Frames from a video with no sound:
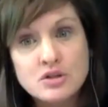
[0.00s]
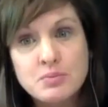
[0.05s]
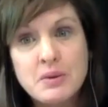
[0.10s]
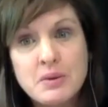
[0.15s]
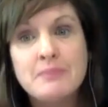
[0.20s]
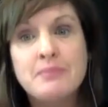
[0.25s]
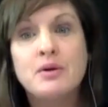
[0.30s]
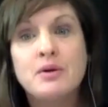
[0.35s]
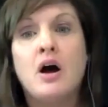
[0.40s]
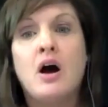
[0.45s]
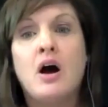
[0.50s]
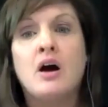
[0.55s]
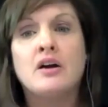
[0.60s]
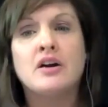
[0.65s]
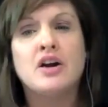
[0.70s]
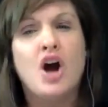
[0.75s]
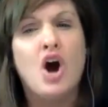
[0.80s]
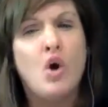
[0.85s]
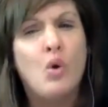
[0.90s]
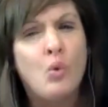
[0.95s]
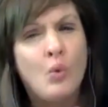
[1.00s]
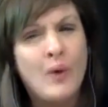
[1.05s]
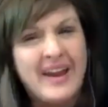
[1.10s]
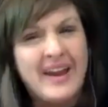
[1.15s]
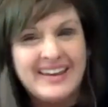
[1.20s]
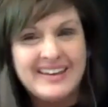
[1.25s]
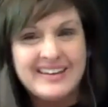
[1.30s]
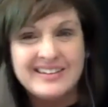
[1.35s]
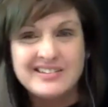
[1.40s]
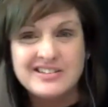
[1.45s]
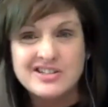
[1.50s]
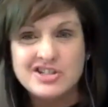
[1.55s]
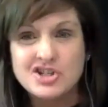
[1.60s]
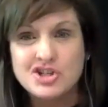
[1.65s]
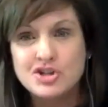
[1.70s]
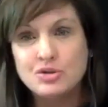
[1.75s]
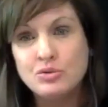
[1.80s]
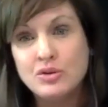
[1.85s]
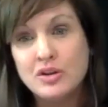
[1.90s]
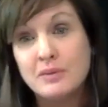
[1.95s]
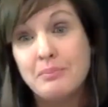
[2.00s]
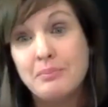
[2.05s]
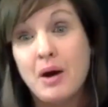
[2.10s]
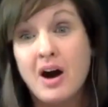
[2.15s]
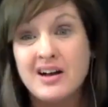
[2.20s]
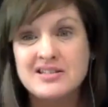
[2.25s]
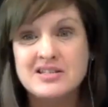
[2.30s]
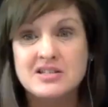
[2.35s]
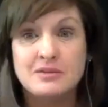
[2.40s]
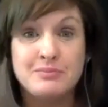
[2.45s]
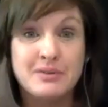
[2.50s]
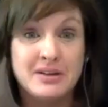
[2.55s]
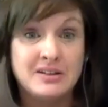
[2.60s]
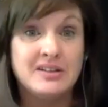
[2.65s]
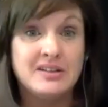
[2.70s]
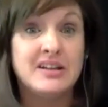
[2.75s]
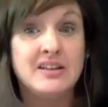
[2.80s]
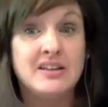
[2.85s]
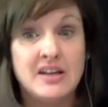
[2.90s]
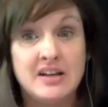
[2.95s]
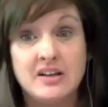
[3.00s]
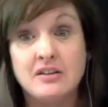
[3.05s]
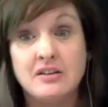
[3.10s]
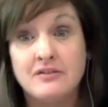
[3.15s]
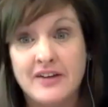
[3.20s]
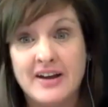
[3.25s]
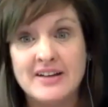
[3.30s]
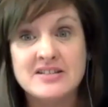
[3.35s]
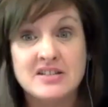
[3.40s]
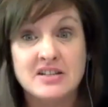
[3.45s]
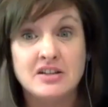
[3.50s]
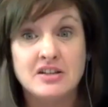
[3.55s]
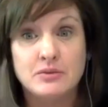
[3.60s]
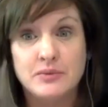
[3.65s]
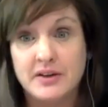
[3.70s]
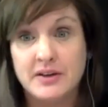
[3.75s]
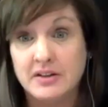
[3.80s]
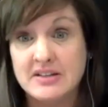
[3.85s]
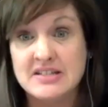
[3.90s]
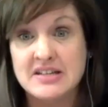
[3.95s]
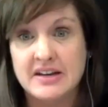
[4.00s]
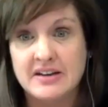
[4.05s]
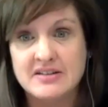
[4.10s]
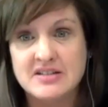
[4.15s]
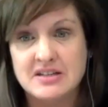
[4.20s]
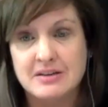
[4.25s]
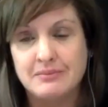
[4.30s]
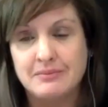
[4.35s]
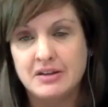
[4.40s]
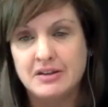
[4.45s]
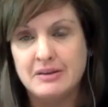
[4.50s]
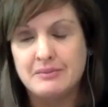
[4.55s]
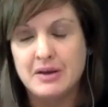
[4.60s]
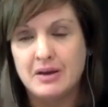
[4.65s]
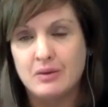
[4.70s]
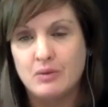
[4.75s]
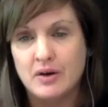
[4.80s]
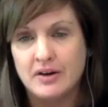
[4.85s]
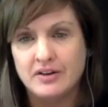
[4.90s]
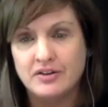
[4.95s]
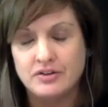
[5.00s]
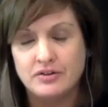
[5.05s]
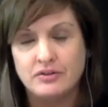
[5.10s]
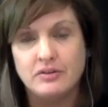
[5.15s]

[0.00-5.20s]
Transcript: people are awakened to the possibility that investing in real estate is something they might want to do.